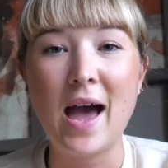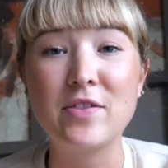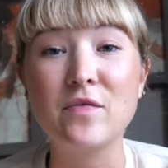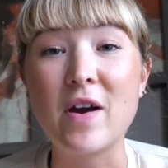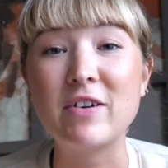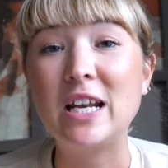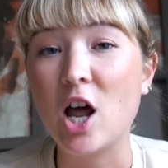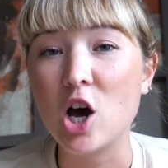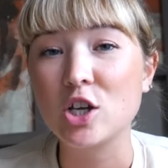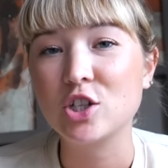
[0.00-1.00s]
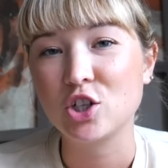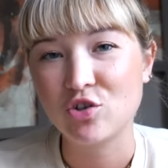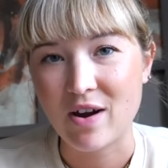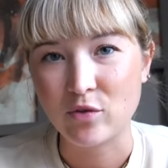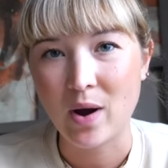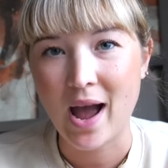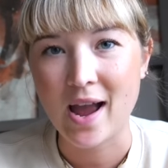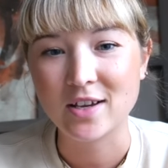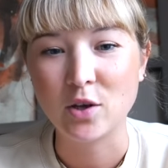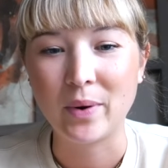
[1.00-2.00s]
And the very last travel
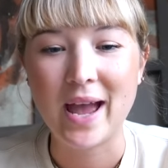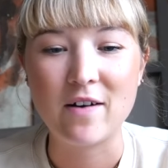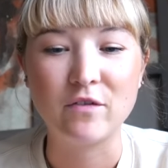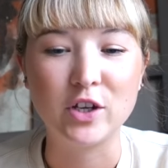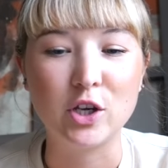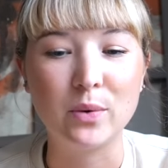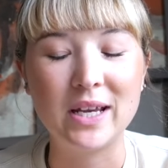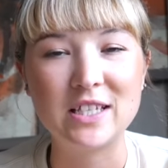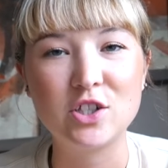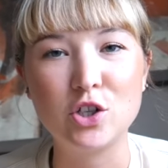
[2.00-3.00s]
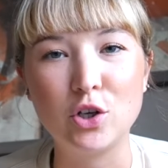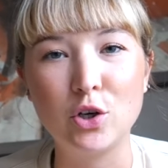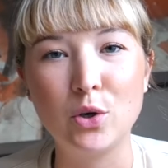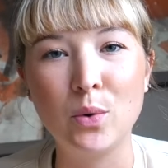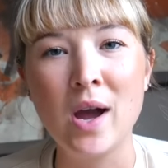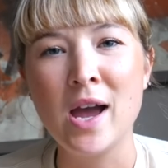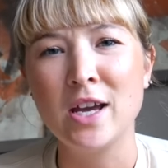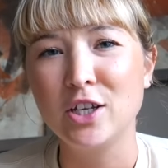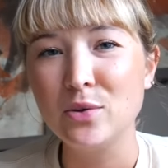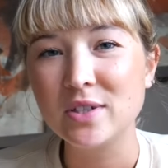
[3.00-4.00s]
hack that we have for you is to
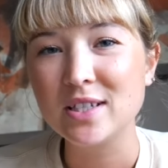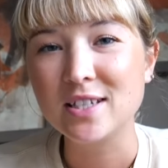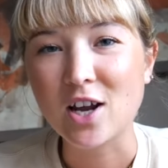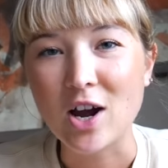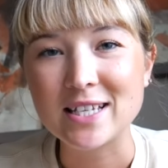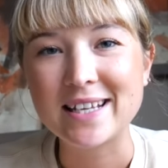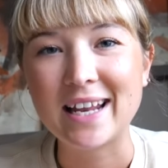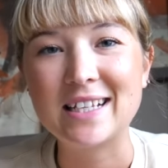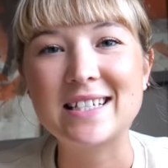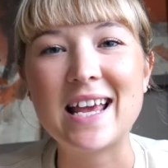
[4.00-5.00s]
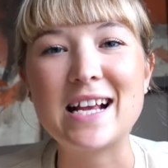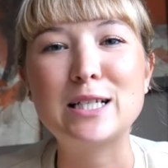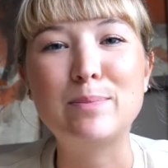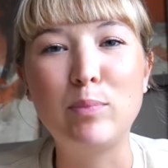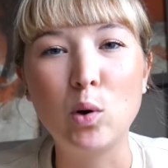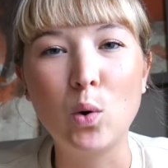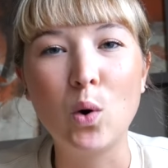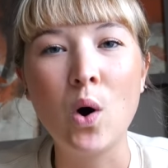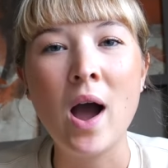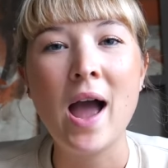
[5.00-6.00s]
use the Skyscanner's
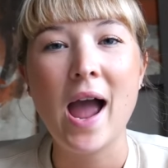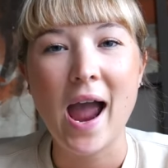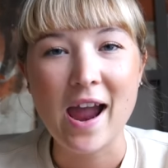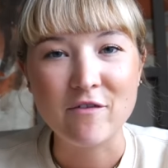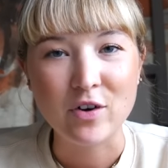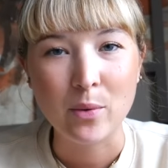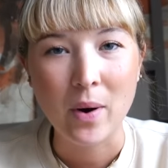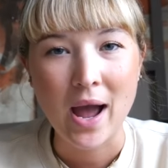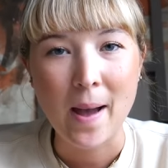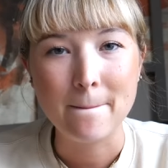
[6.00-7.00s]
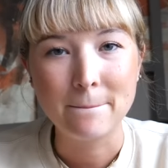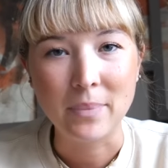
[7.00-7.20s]
Explore Everywhere